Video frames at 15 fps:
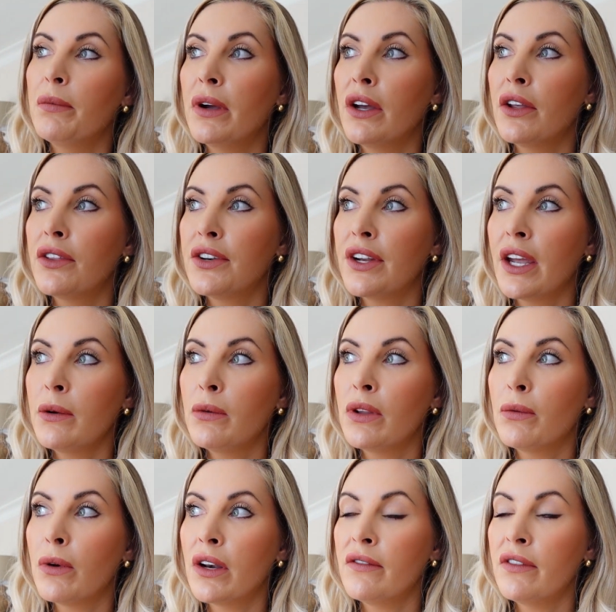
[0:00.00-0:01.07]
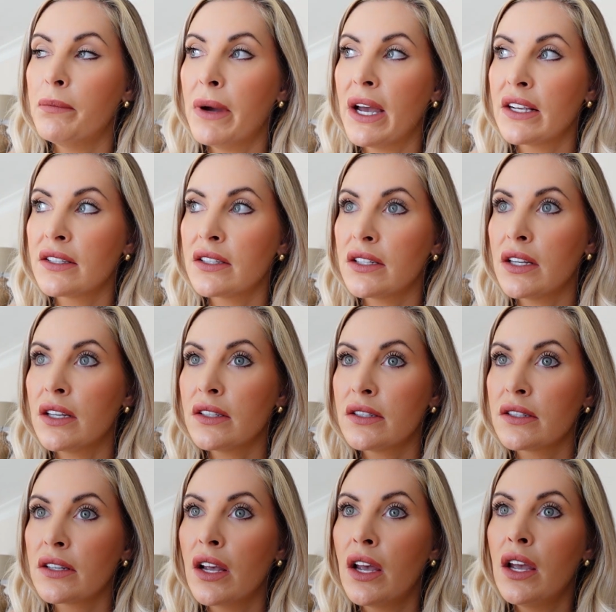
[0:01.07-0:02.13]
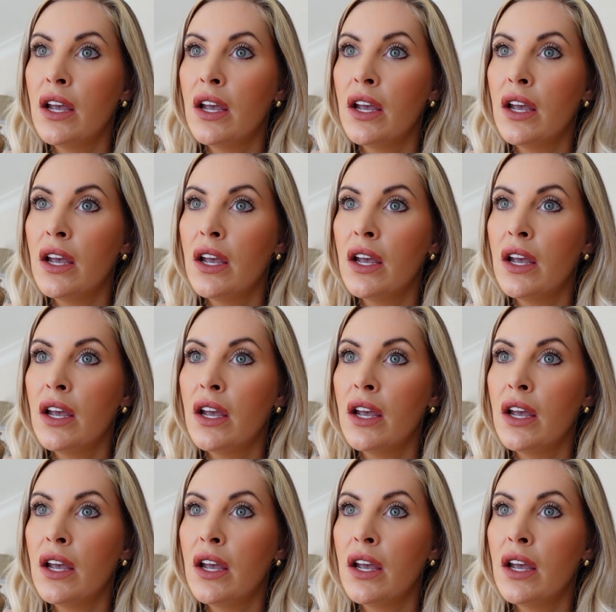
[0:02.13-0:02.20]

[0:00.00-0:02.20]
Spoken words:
birthday with one of her besties.